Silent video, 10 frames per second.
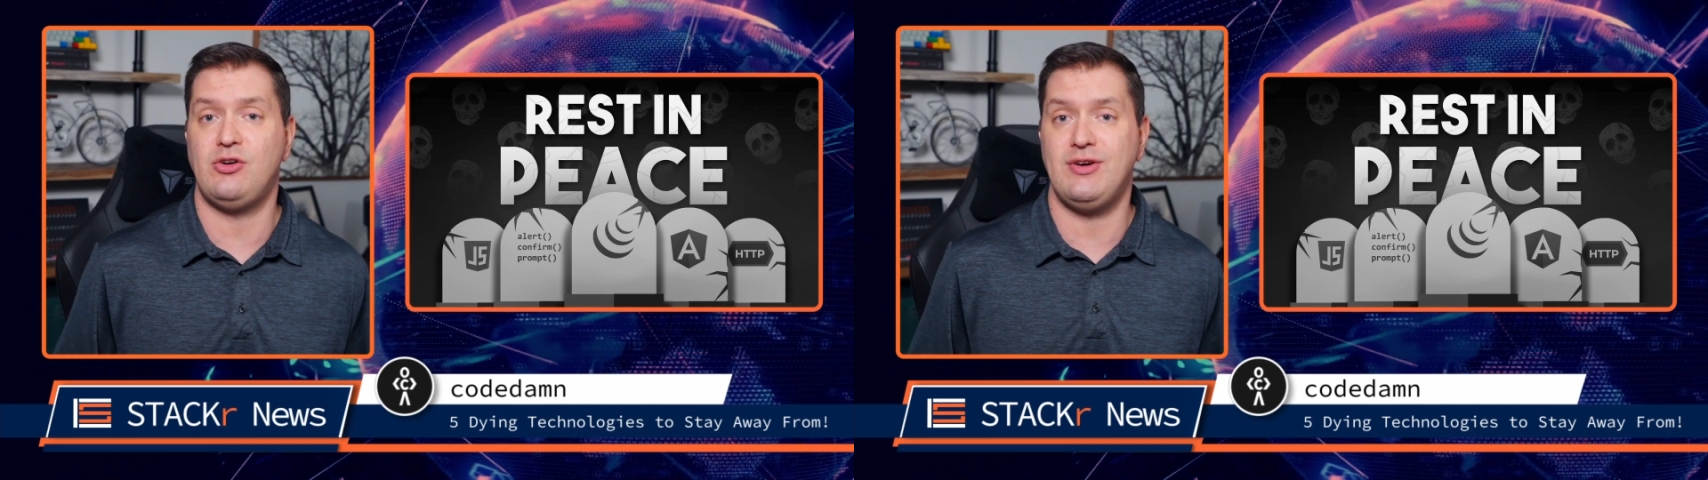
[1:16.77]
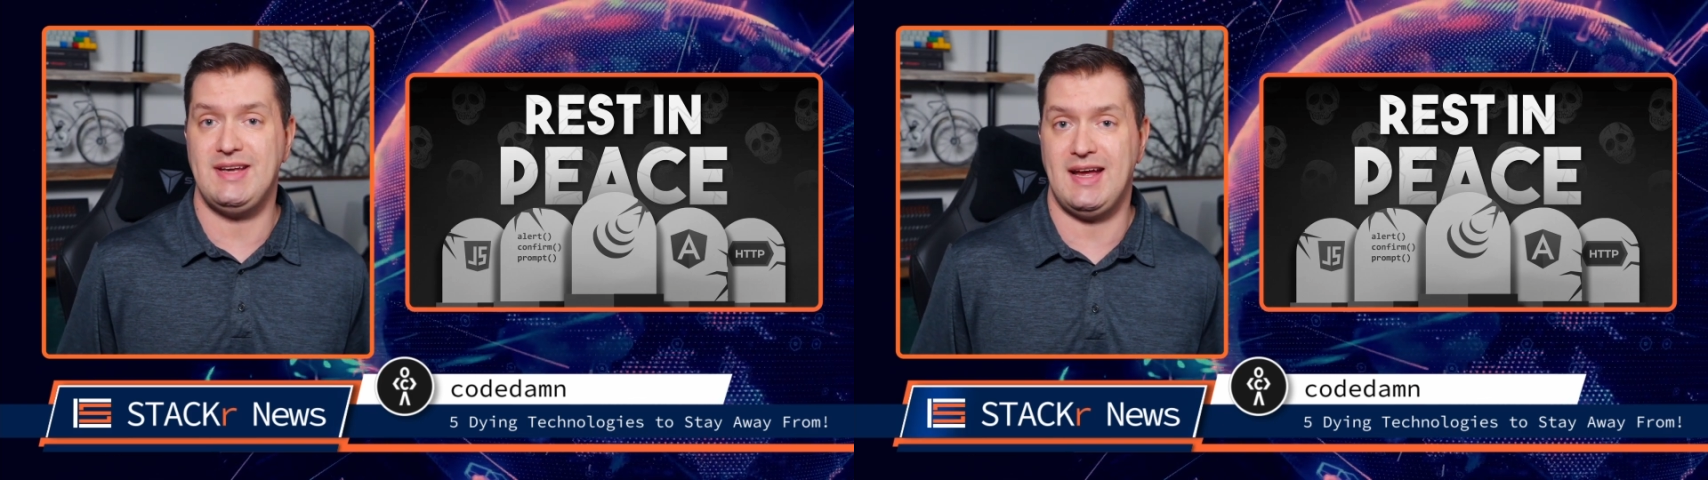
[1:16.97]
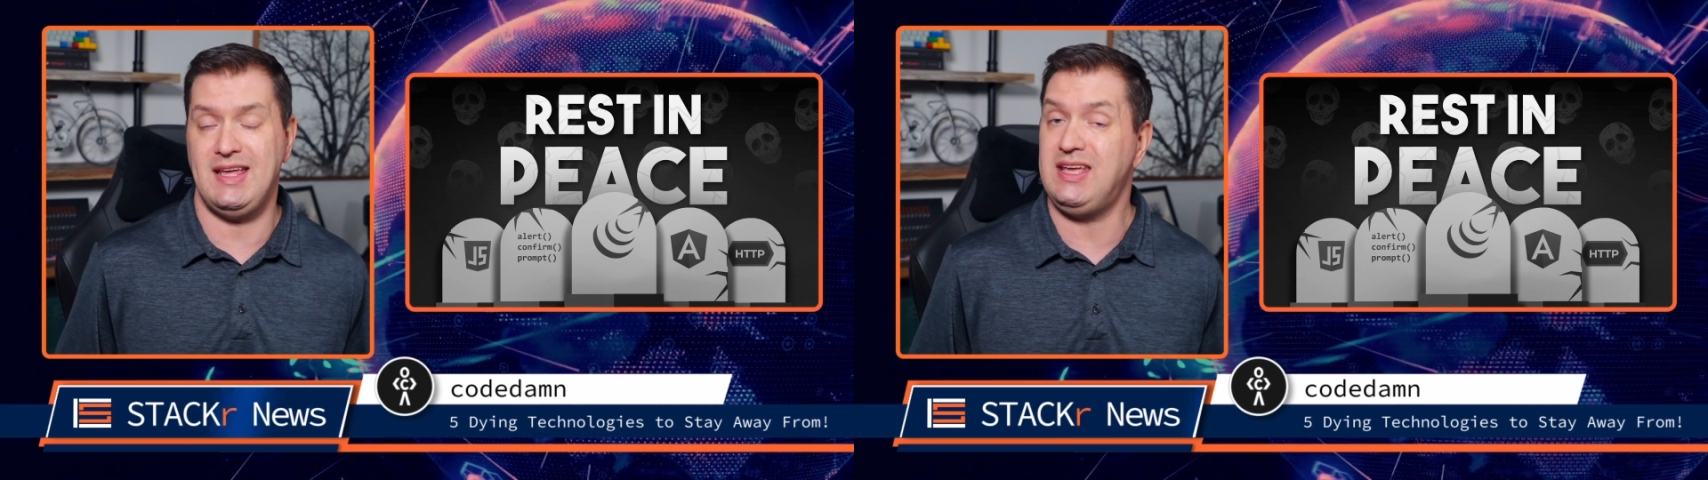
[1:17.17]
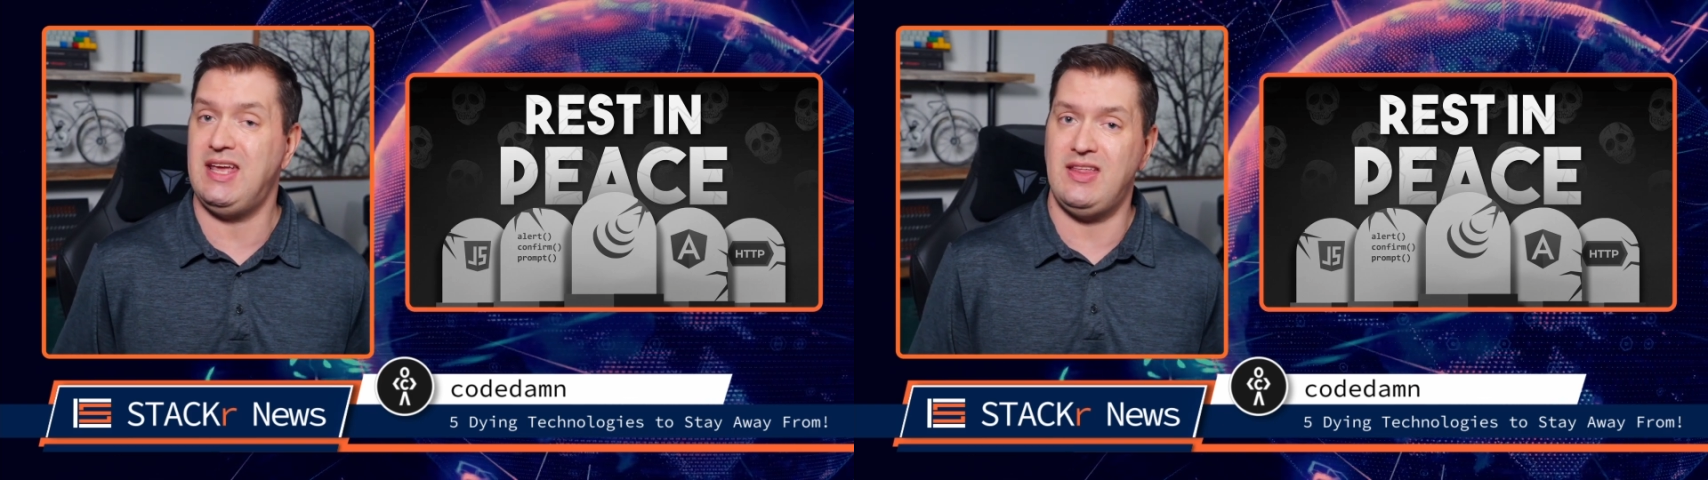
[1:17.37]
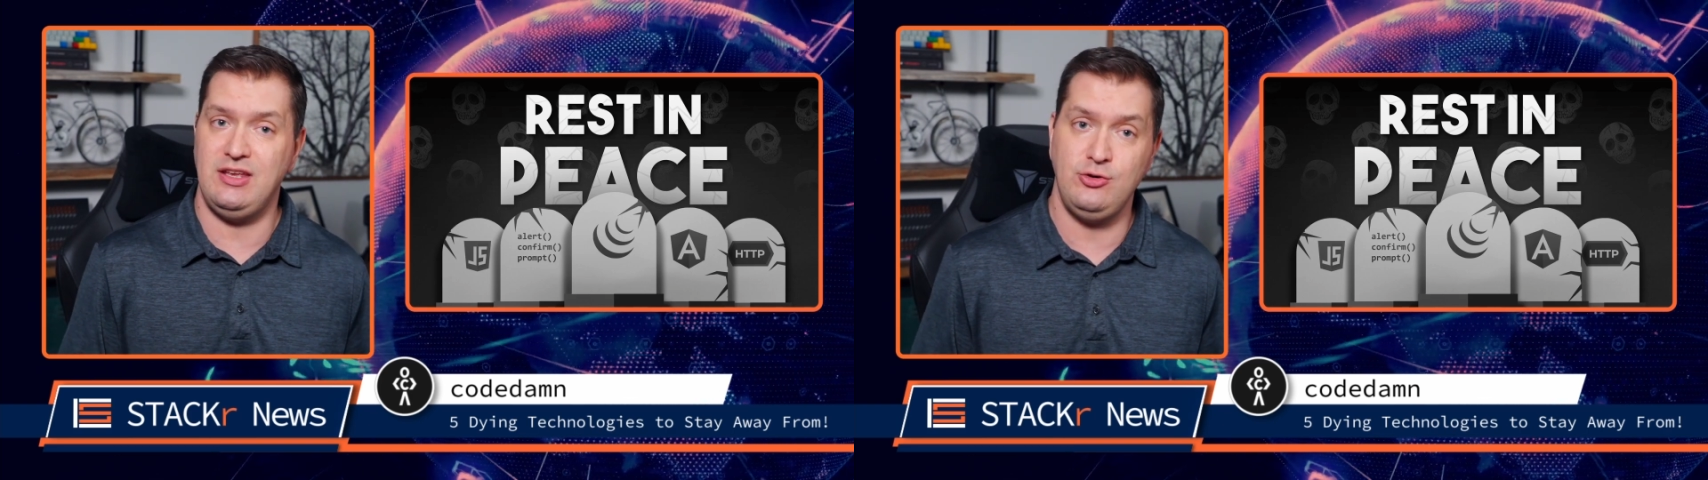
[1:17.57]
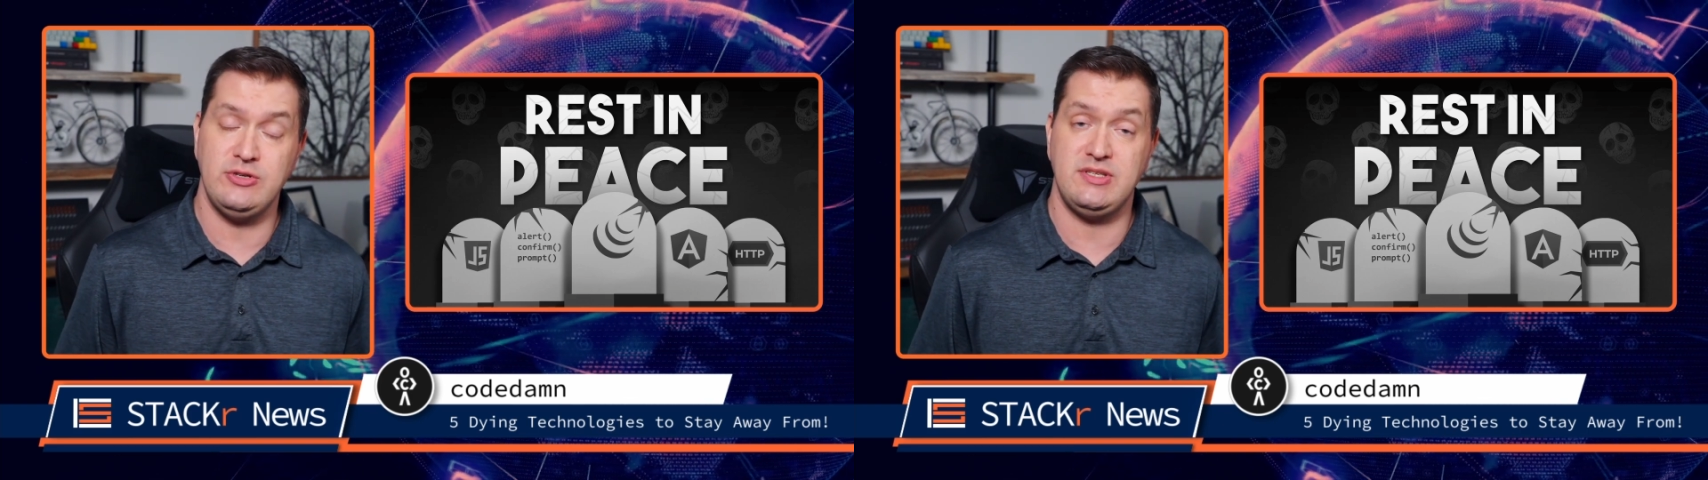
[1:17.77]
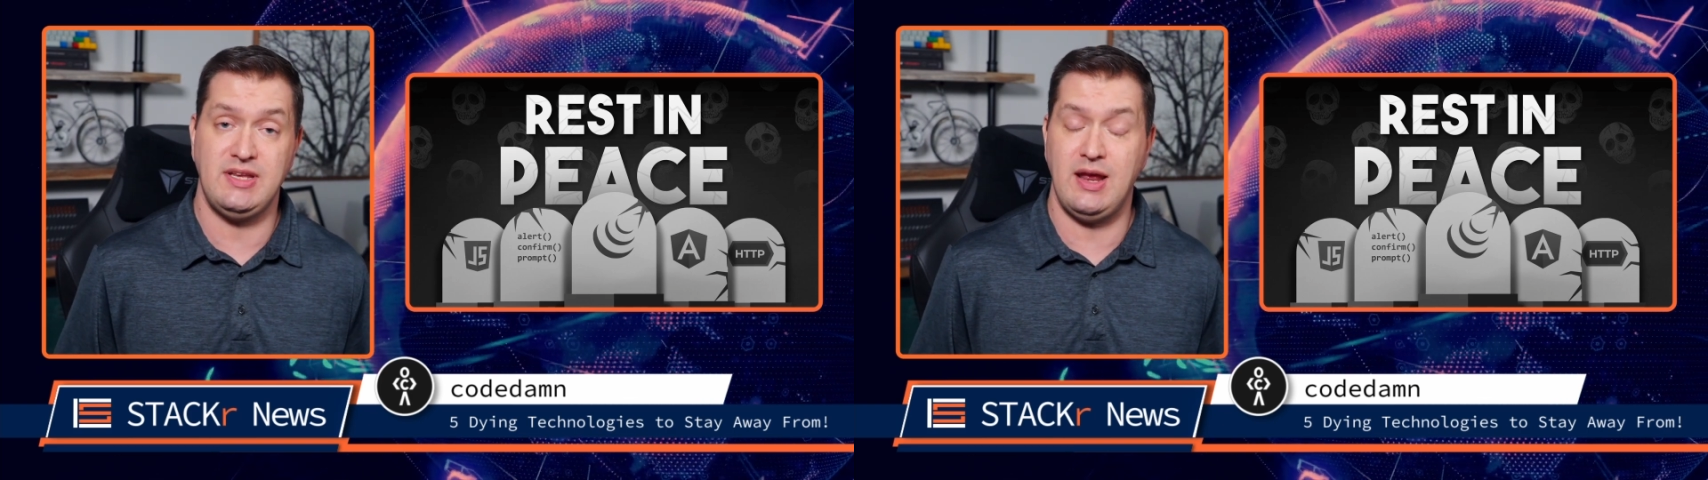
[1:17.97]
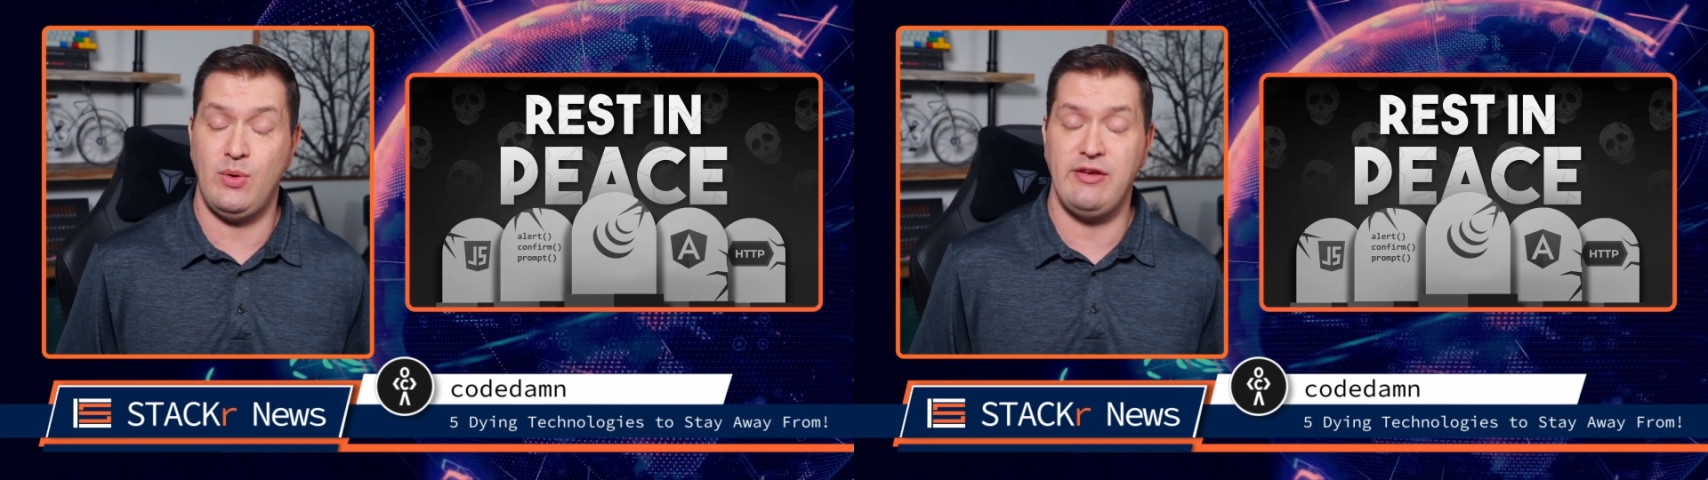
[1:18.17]
are dying and that you should
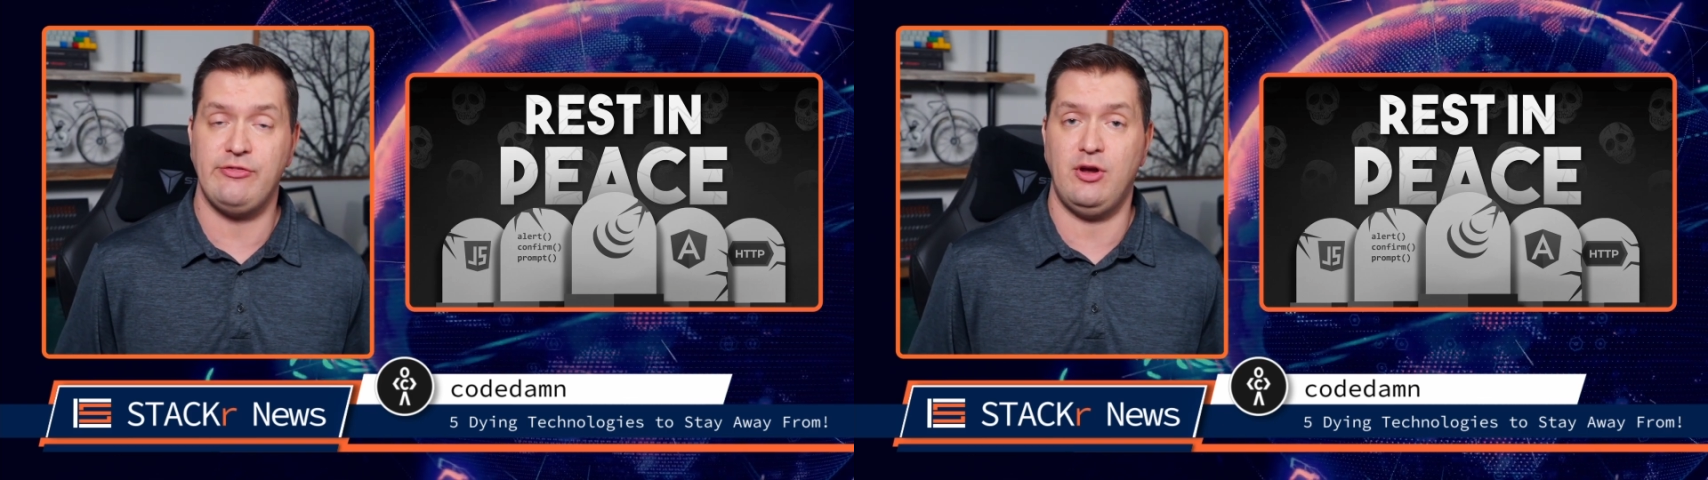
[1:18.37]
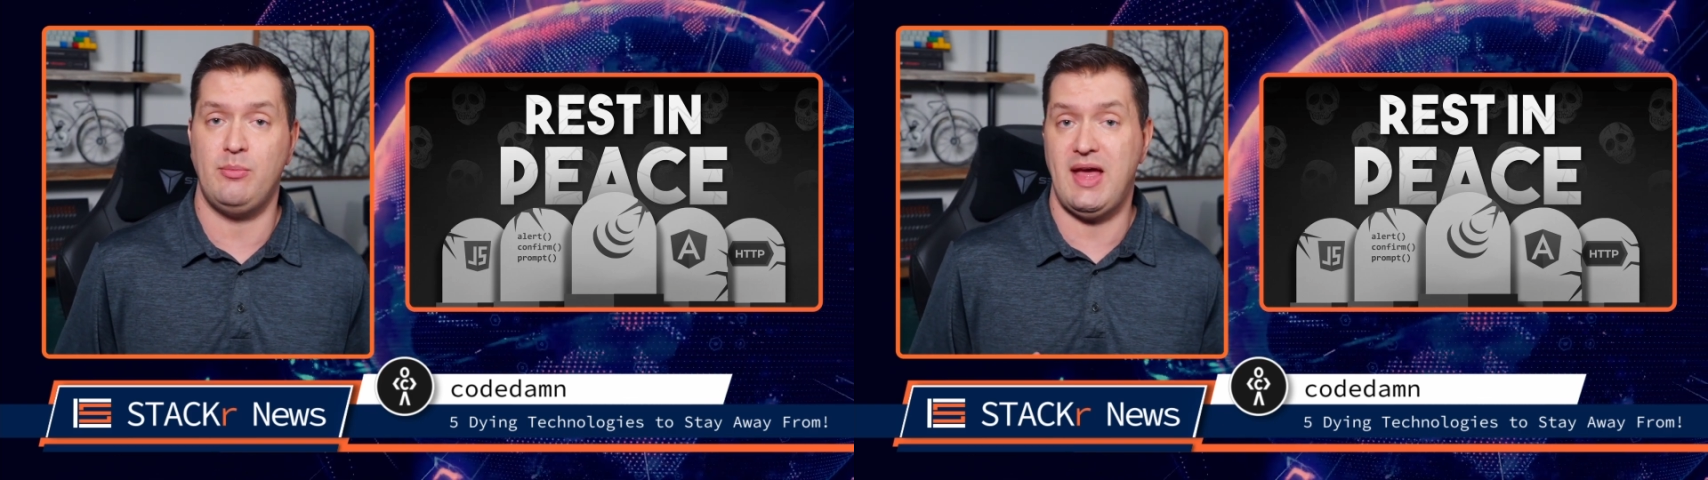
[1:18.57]
stay away from